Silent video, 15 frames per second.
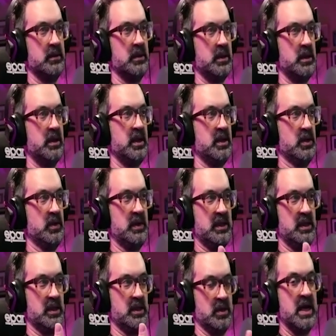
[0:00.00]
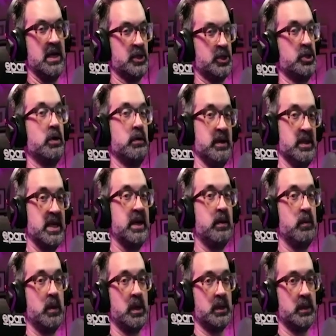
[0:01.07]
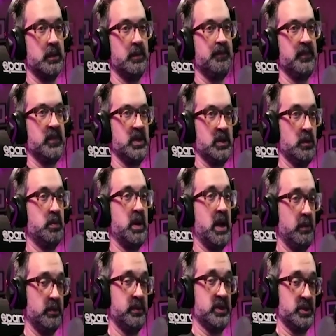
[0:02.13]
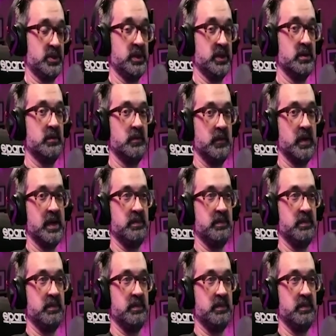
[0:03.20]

and you, you're not showing that work, you probably should, right?